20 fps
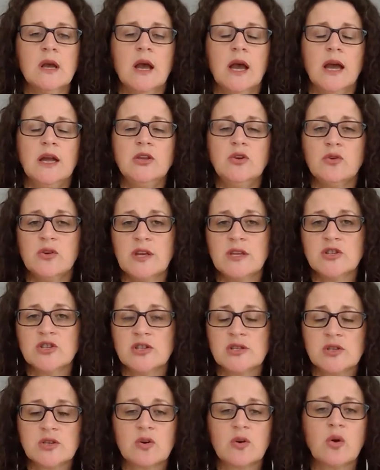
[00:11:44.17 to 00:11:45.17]
and you can
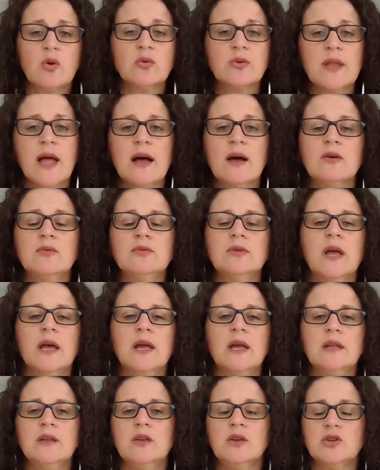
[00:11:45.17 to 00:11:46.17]
just scroll down
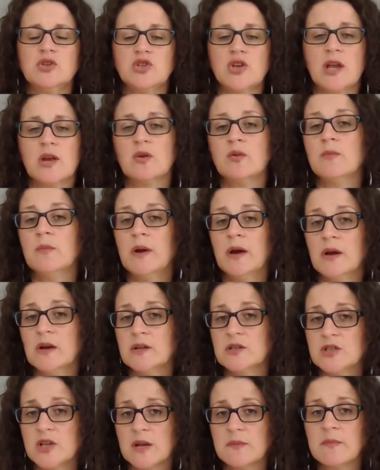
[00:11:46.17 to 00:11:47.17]
and
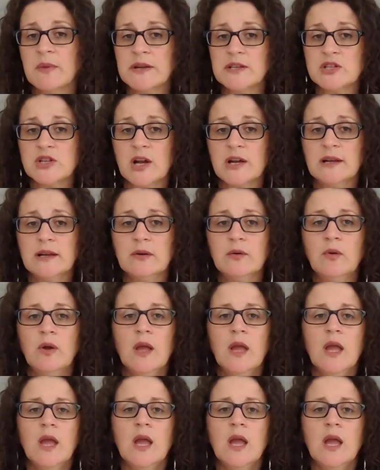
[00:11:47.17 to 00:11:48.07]
check my channel.